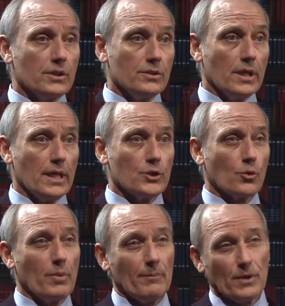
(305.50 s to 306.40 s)
disease
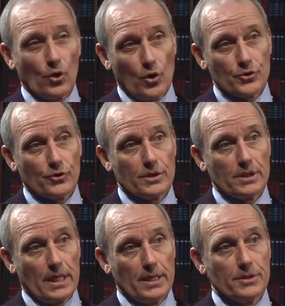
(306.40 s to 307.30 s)
or peptic ulcer
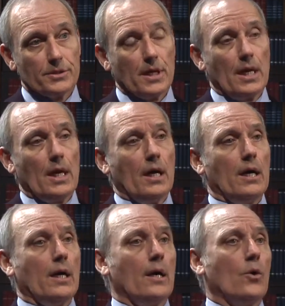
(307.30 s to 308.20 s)
disease,
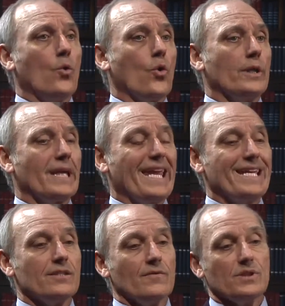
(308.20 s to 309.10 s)
or in the
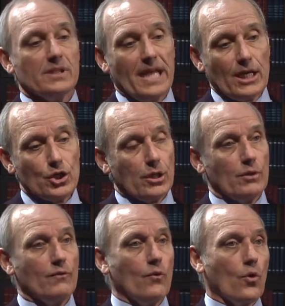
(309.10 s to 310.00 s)
case of
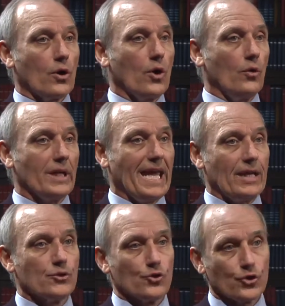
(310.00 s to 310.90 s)
sedation for colon
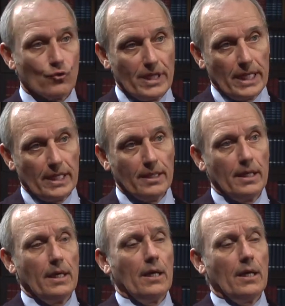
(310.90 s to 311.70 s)
cancer screening,